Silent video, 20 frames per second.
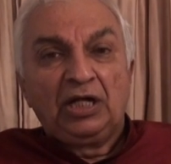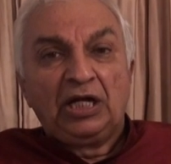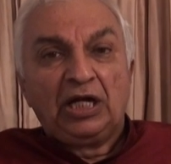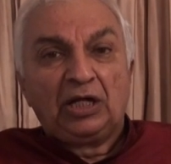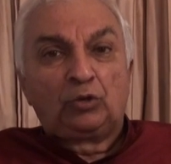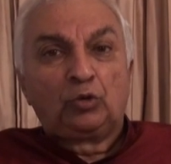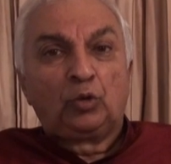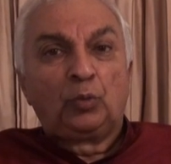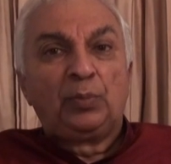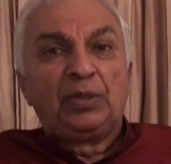
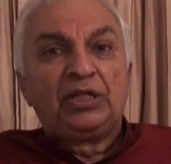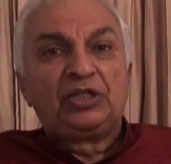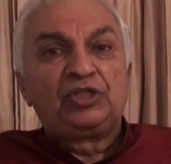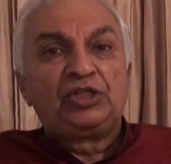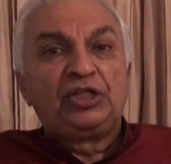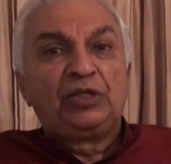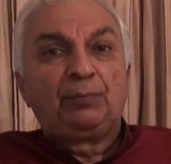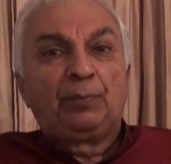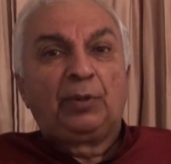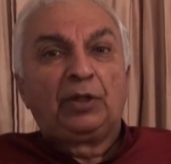It would be
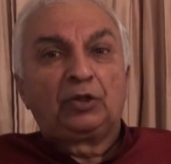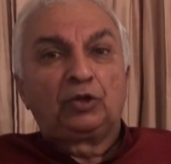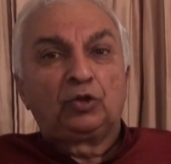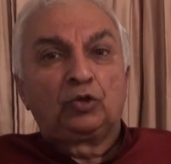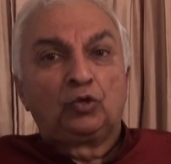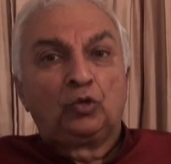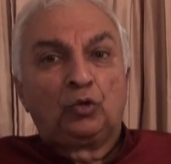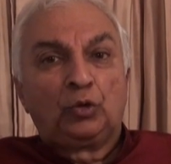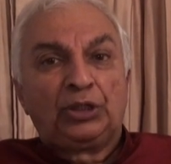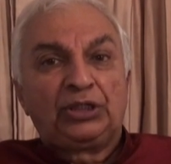cheaper
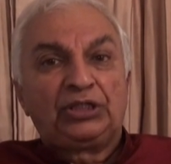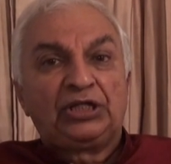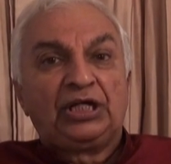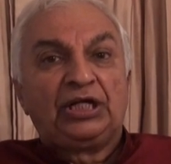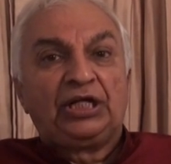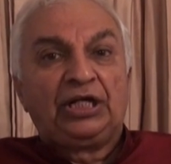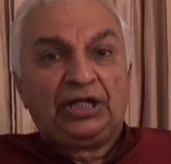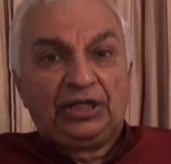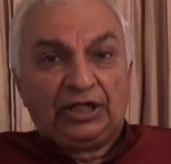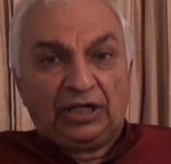to do it
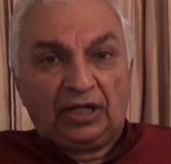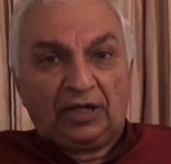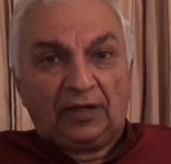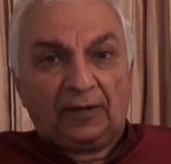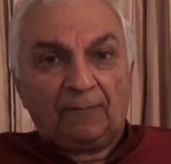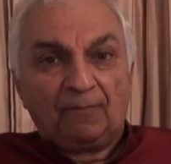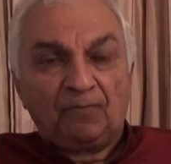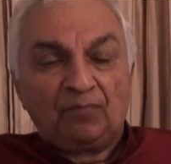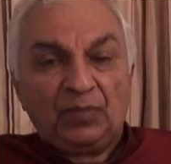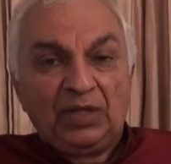in
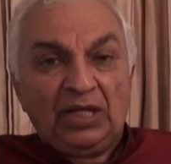India.